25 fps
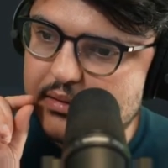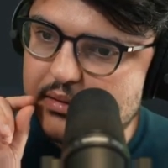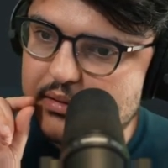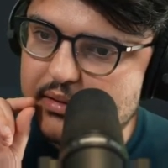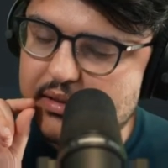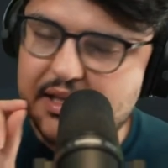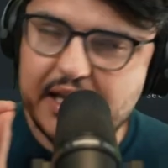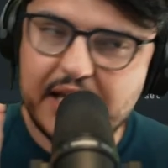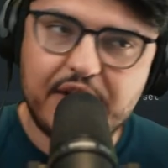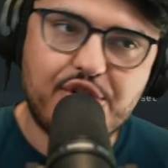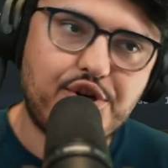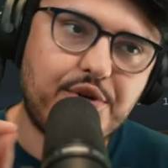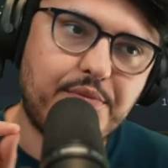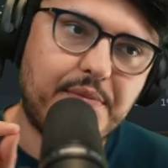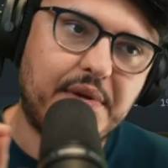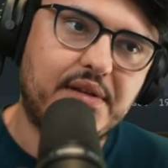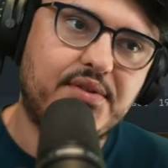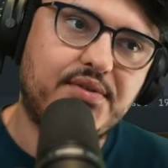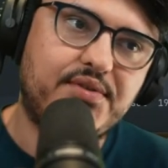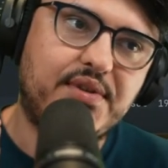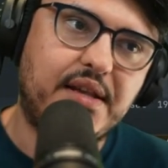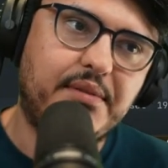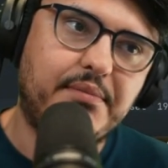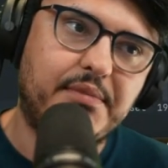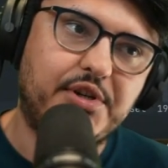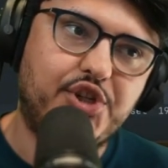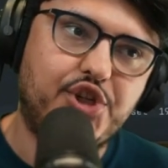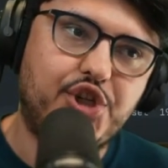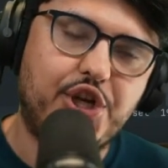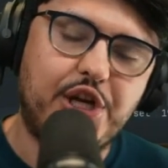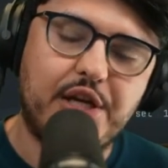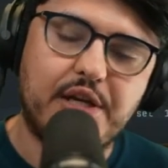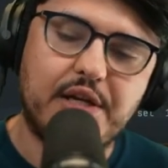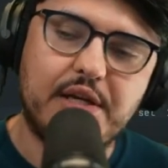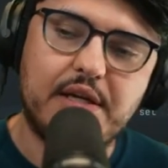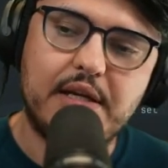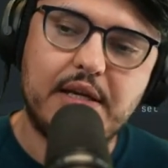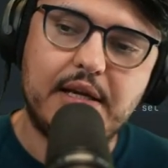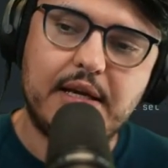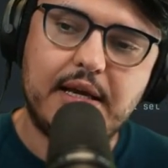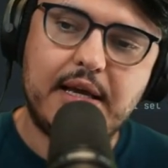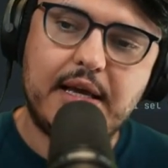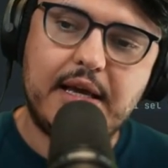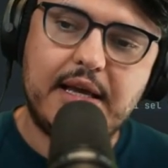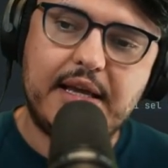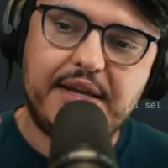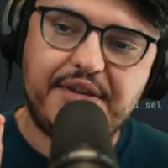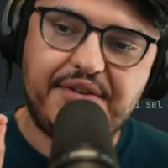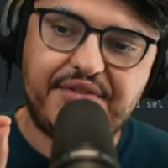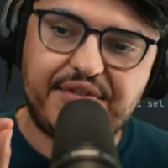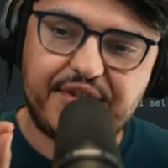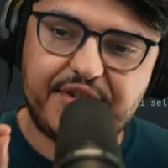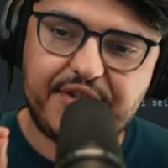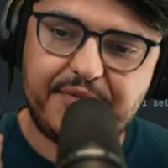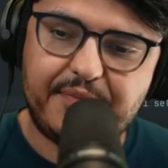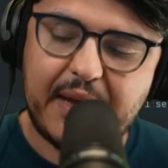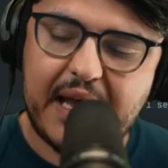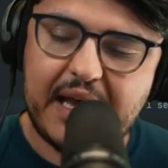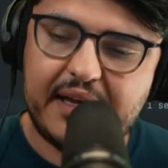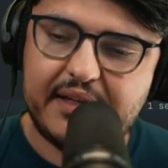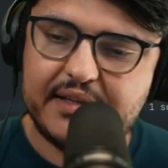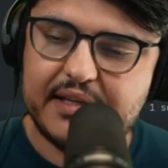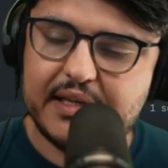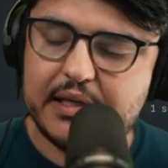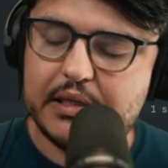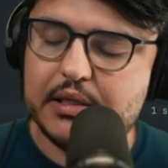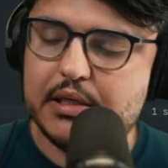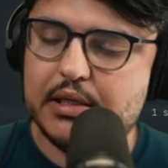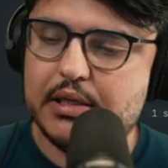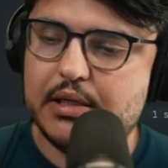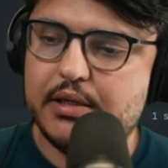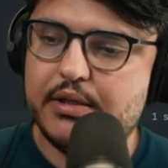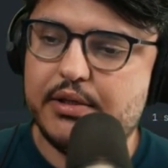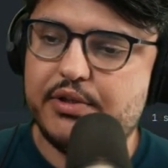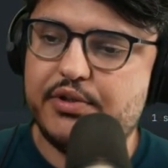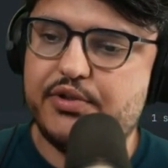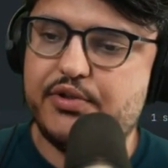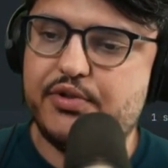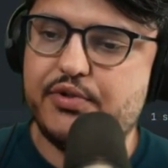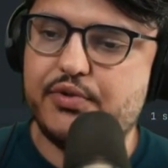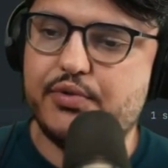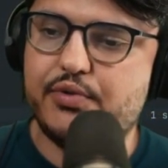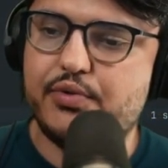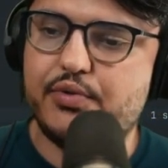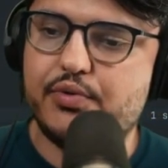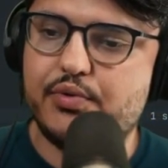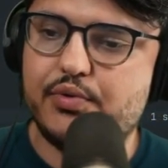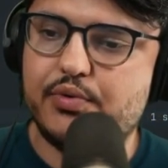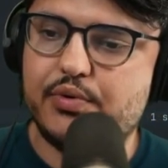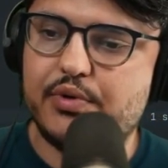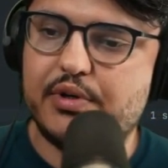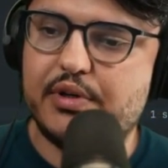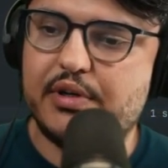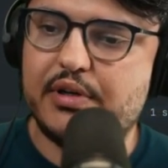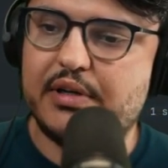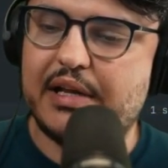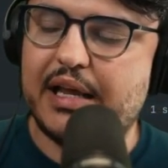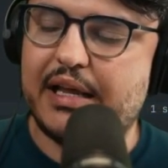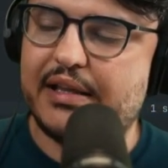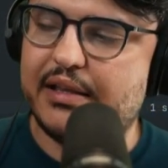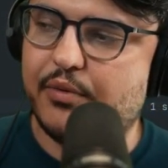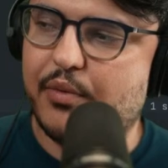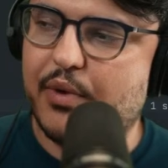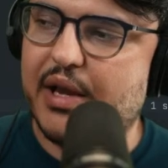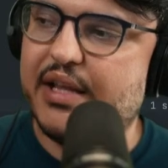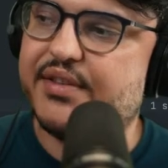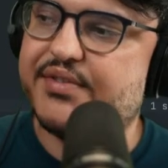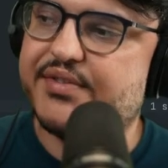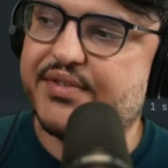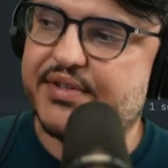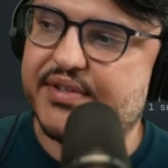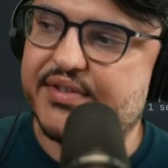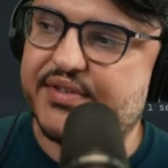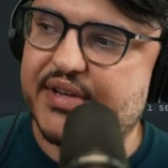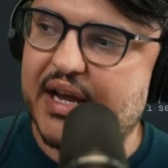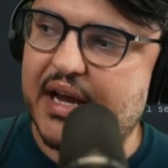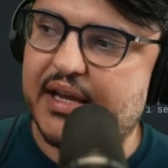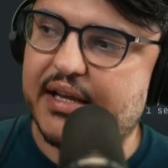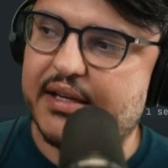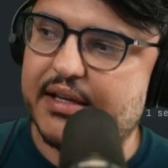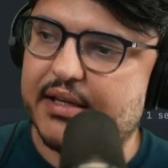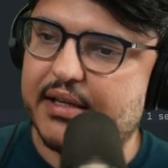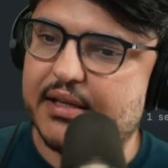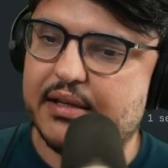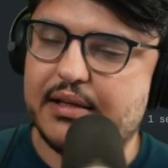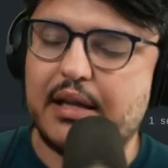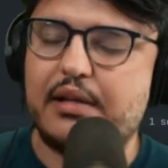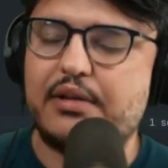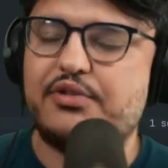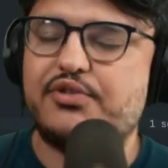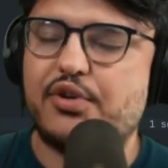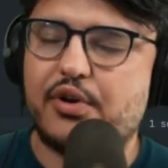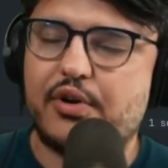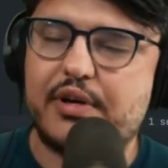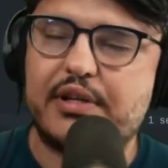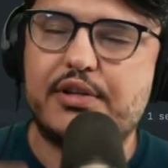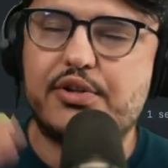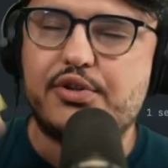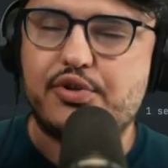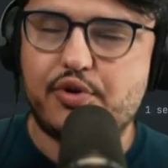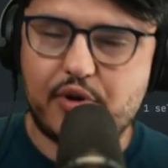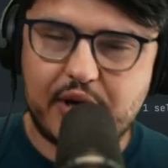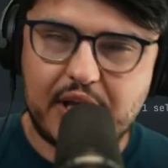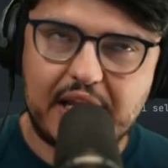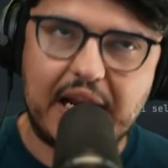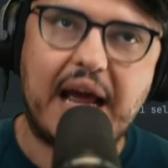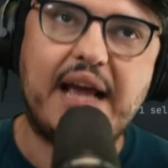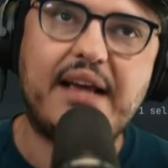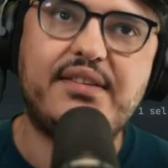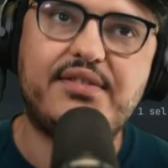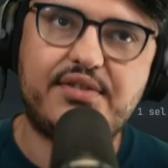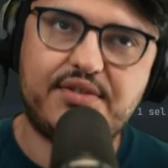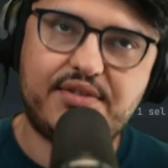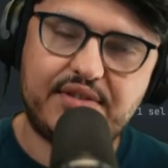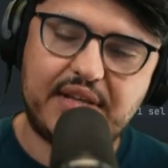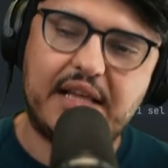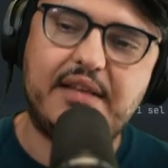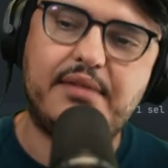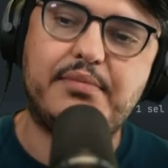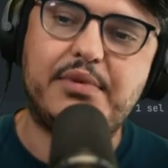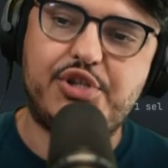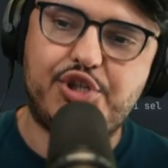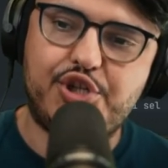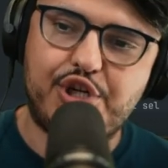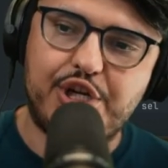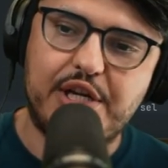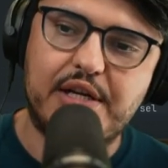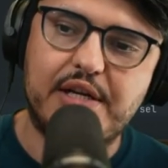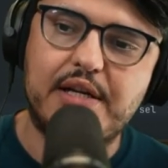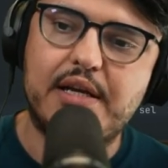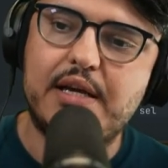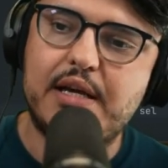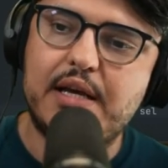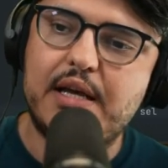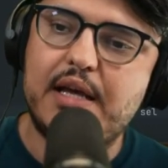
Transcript: HTML state machine is expected to, like the way it's designed, the tokenizer state machine,